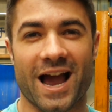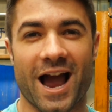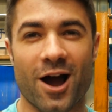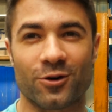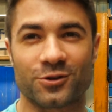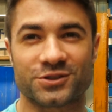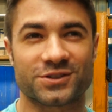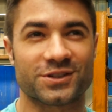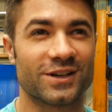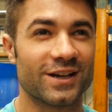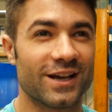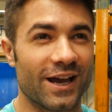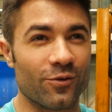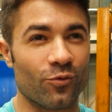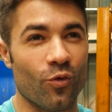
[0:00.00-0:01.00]
house.
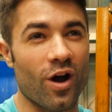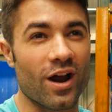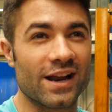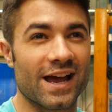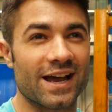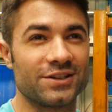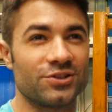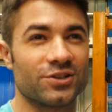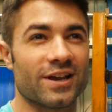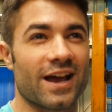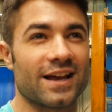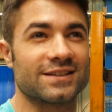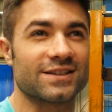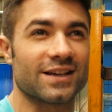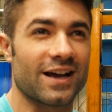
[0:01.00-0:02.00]
In one end you
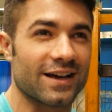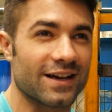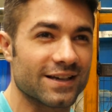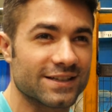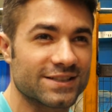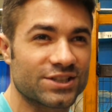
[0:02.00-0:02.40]
get a